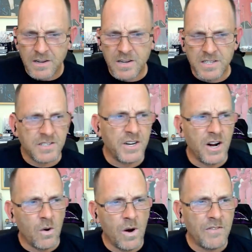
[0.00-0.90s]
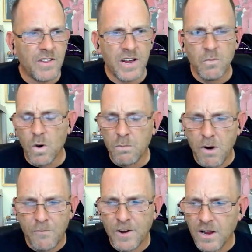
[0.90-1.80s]
Does, everything work
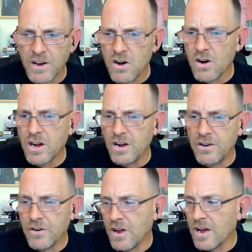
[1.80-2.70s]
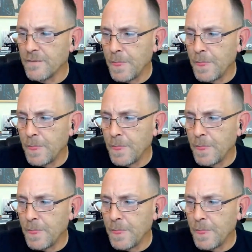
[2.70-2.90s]
perfectly on it? And you're like,